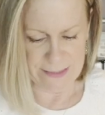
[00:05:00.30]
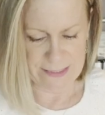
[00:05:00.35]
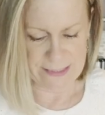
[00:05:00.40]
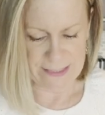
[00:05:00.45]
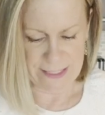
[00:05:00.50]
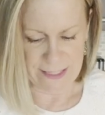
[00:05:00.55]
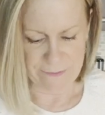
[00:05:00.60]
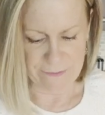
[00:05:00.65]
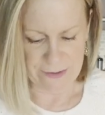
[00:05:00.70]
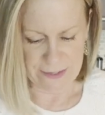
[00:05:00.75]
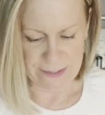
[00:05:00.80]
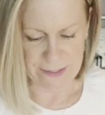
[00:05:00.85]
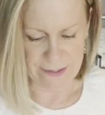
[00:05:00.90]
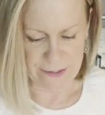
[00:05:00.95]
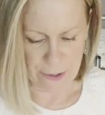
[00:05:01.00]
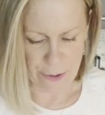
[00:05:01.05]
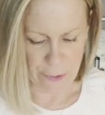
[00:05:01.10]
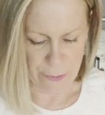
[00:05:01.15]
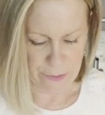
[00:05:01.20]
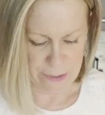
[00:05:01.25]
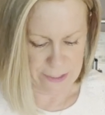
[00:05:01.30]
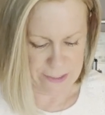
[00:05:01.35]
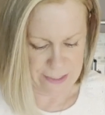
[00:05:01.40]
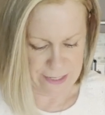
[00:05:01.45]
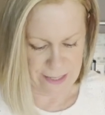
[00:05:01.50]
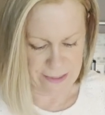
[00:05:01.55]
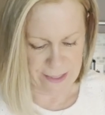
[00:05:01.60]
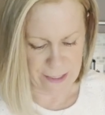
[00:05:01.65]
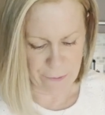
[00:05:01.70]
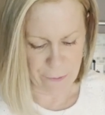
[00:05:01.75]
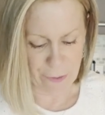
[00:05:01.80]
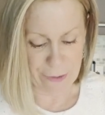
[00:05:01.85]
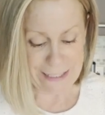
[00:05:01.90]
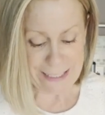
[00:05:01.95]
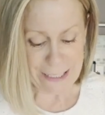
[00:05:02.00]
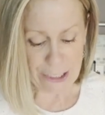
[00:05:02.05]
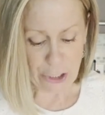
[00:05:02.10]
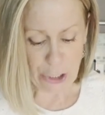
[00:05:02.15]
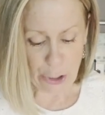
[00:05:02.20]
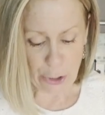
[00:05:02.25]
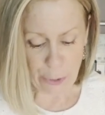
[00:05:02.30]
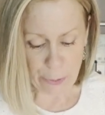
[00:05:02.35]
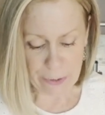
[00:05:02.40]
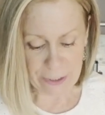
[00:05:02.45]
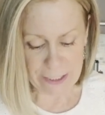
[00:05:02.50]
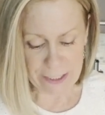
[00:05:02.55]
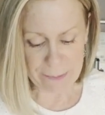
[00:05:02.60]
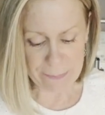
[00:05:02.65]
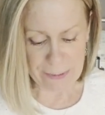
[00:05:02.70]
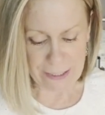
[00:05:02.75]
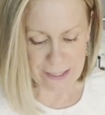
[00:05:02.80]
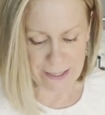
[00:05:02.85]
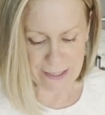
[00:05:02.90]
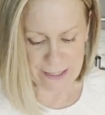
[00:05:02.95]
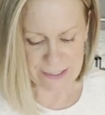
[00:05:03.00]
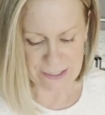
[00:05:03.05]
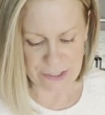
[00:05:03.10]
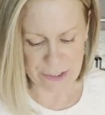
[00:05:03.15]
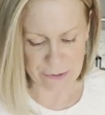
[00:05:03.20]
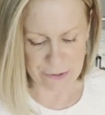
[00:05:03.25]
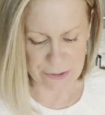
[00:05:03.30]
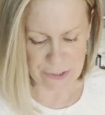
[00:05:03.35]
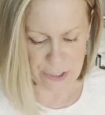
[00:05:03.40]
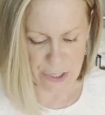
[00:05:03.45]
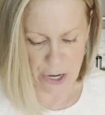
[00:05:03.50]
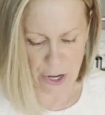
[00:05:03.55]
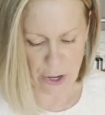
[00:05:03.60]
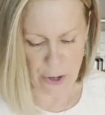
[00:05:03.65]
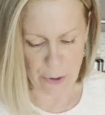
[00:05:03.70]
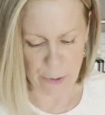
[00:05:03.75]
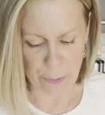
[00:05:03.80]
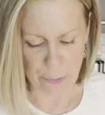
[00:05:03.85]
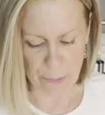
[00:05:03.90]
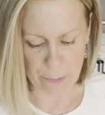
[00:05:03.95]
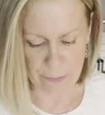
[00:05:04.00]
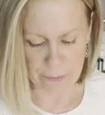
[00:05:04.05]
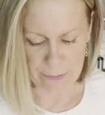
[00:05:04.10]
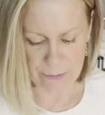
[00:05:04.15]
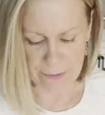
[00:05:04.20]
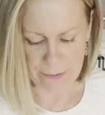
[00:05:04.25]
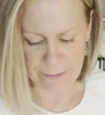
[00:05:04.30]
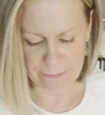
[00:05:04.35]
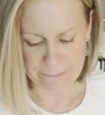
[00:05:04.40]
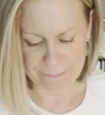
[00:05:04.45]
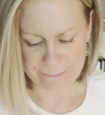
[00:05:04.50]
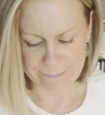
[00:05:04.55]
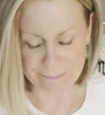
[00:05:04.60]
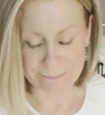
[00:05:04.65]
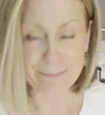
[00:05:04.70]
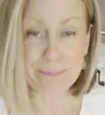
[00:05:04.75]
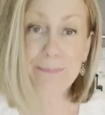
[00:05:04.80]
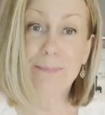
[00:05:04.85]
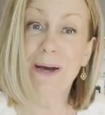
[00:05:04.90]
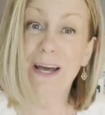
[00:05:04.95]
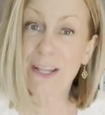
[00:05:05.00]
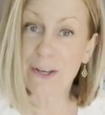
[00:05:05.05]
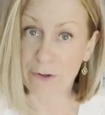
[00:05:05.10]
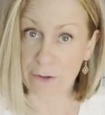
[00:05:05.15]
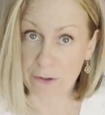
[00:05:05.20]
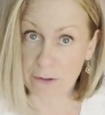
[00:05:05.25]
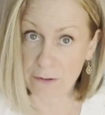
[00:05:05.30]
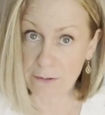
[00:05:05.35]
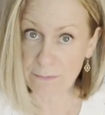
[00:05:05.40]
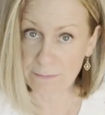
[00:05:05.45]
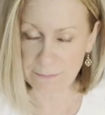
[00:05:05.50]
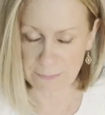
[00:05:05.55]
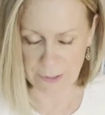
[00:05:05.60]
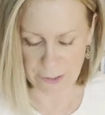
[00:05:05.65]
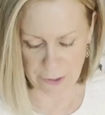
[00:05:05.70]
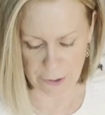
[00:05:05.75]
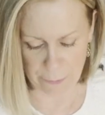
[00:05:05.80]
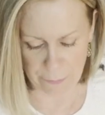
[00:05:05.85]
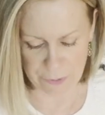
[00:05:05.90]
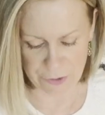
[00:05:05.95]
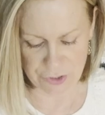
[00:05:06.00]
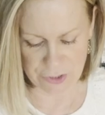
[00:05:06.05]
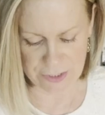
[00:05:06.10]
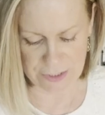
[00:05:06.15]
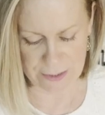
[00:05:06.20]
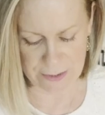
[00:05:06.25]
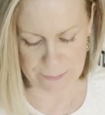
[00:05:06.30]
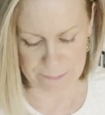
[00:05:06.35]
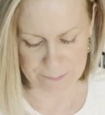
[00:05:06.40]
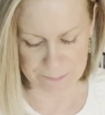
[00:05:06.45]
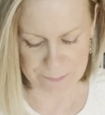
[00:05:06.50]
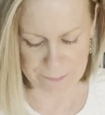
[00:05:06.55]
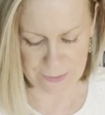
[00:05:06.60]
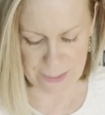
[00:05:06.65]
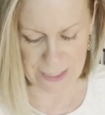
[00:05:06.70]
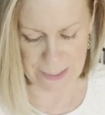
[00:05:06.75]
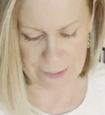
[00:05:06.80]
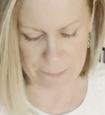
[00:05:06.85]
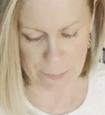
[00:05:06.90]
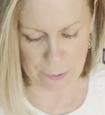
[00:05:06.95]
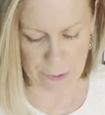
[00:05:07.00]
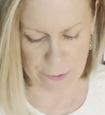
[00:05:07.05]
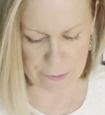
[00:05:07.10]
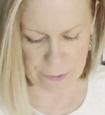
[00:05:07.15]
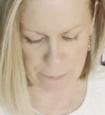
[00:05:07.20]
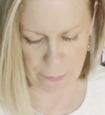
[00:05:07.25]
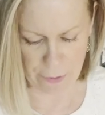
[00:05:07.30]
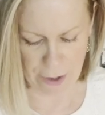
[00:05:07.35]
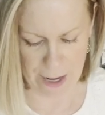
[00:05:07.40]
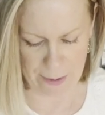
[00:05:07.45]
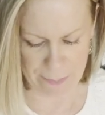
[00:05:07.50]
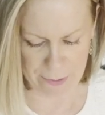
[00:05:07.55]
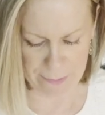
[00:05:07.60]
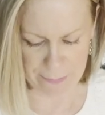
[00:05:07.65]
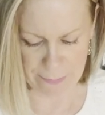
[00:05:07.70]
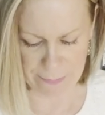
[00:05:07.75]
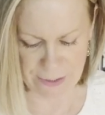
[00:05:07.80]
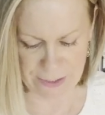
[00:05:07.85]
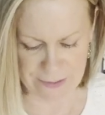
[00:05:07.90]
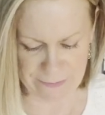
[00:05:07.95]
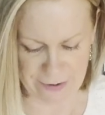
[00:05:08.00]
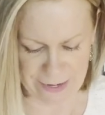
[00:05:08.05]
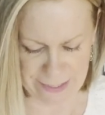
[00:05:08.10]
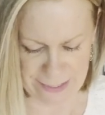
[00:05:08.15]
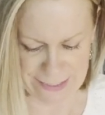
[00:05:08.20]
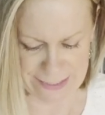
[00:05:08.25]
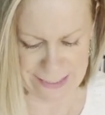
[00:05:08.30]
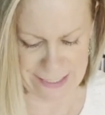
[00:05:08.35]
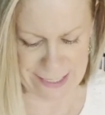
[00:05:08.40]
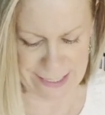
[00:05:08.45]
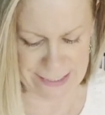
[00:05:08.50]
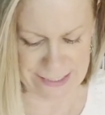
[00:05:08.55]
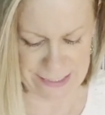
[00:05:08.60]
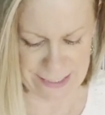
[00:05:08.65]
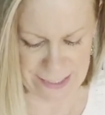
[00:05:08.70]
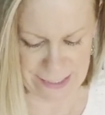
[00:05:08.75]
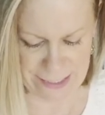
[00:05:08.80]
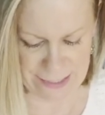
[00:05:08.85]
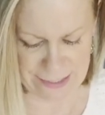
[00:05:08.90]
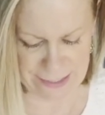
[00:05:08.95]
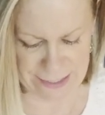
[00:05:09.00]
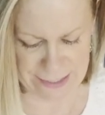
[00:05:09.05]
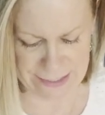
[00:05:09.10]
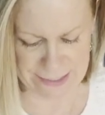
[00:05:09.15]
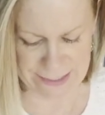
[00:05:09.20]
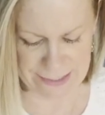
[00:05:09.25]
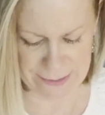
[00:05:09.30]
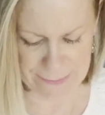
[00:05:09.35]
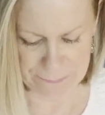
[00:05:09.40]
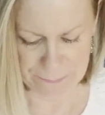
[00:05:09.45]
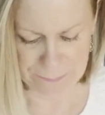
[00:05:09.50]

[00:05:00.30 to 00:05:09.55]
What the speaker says: See if it coated. Nothing really coated because there's no butter, you know, which is kind of part of the problem. Let me see if I can taste any of this.